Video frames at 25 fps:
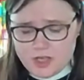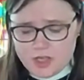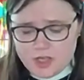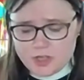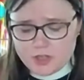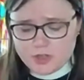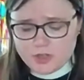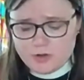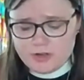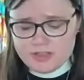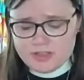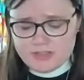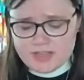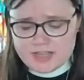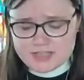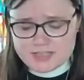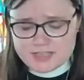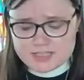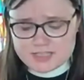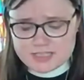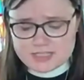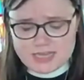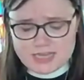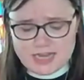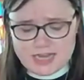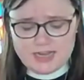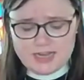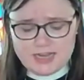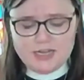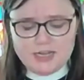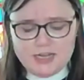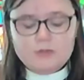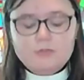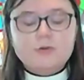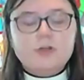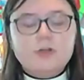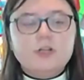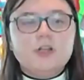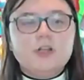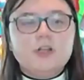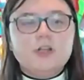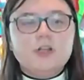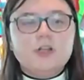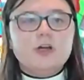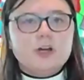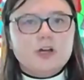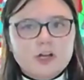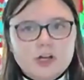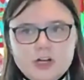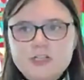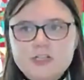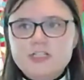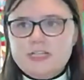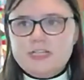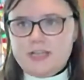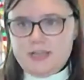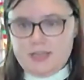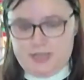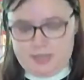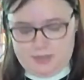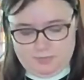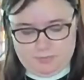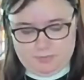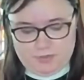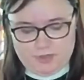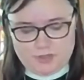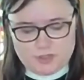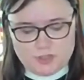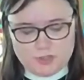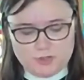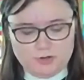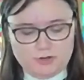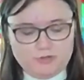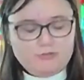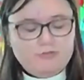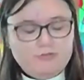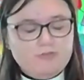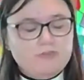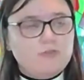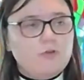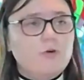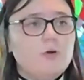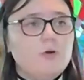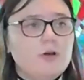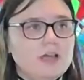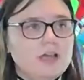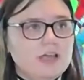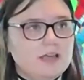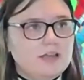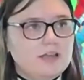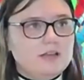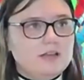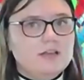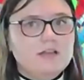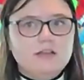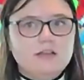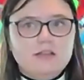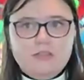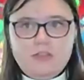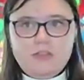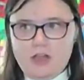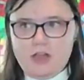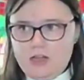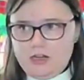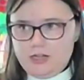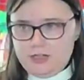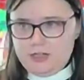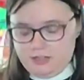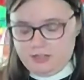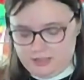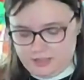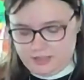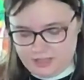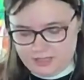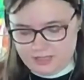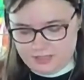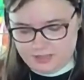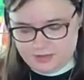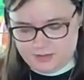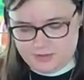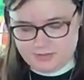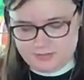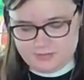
knowing that society would urge him to avoid the unclean.